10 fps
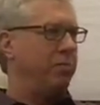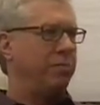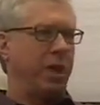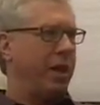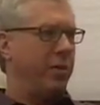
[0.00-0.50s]

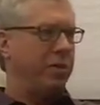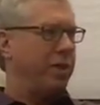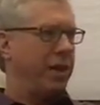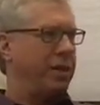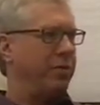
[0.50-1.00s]
sci other
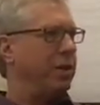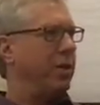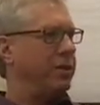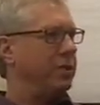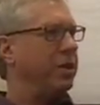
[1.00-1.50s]
scientific
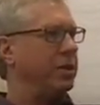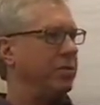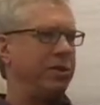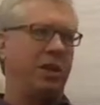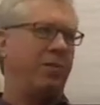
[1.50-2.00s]
codes and things
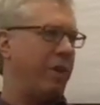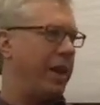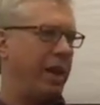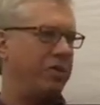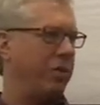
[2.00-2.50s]
we've seen,
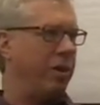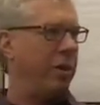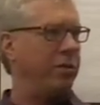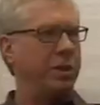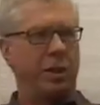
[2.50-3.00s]
financial
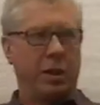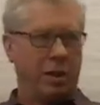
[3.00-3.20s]
codes,